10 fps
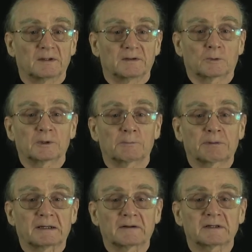Now we
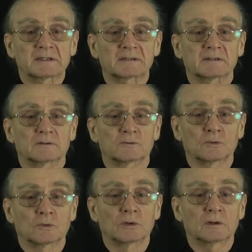apply this
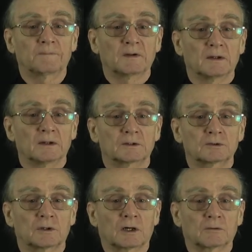rule
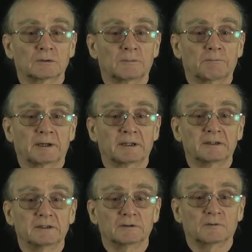to our
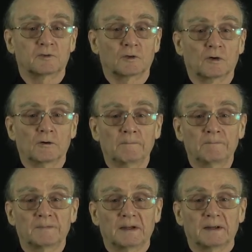bilinear
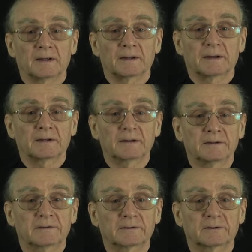form
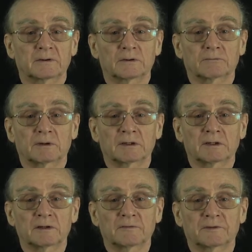and
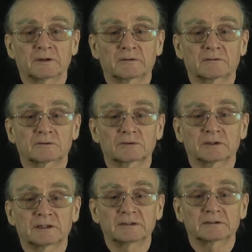arrive at the
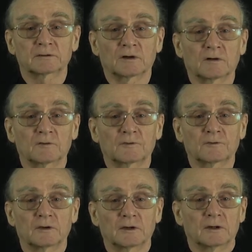trace
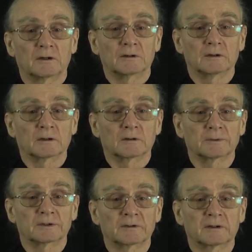of,
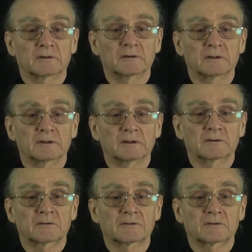we take the